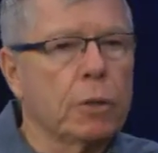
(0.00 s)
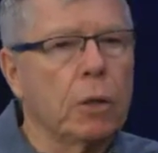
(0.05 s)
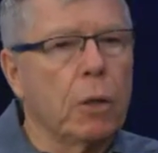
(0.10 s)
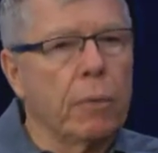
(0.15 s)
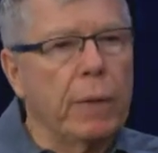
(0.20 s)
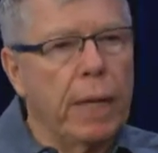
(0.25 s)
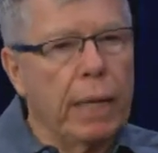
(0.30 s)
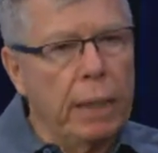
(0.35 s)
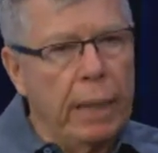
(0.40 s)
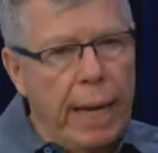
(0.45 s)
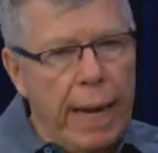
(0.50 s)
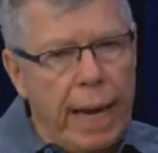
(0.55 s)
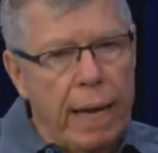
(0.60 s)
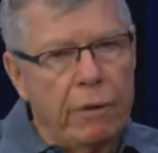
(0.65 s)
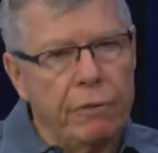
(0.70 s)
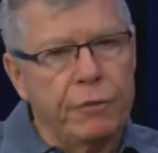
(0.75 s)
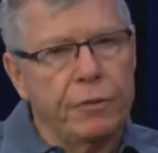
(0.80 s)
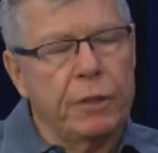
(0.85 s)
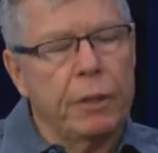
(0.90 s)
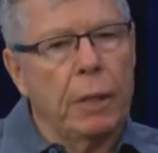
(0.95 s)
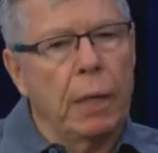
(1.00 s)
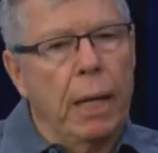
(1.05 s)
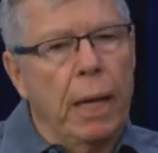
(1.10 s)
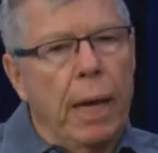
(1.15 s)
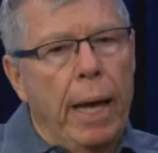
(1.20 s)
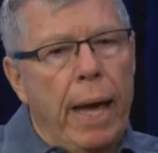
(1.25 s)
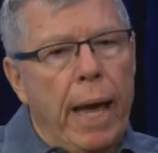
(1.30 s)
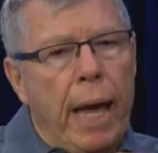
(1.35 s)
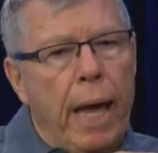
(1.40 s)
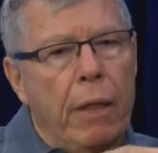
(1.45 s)
So yeah. they left,
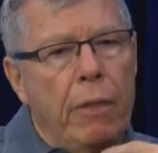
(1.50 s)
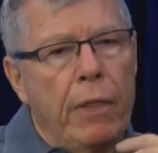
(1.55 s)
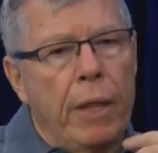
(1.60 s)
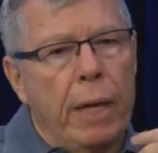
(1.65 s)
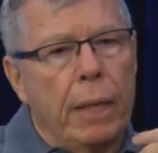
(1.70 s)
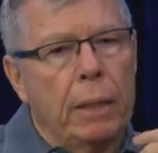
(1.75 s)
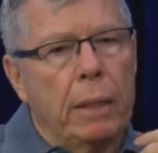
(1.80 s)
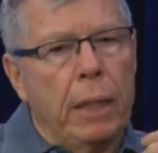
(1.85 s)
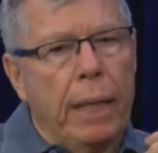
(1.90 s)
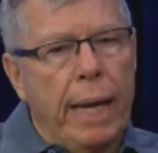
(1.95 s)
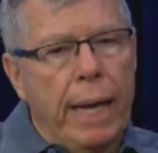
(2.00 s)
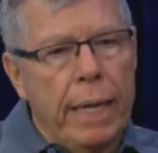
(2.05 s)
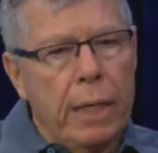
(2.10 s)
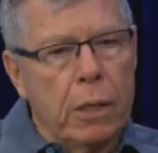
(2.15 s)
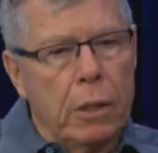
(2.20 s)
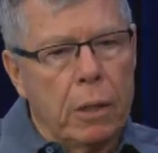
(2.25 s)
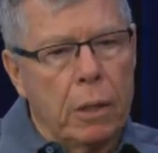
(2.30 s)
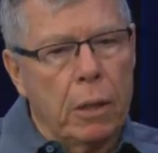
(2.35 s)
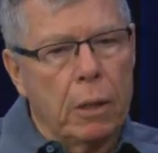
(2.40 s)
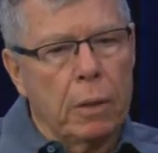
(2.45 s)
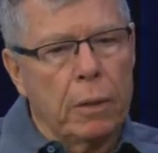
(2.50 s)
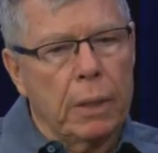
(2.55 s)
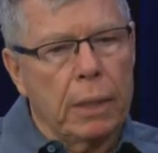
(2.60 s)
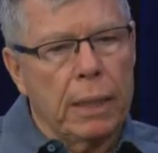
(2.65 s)
and then later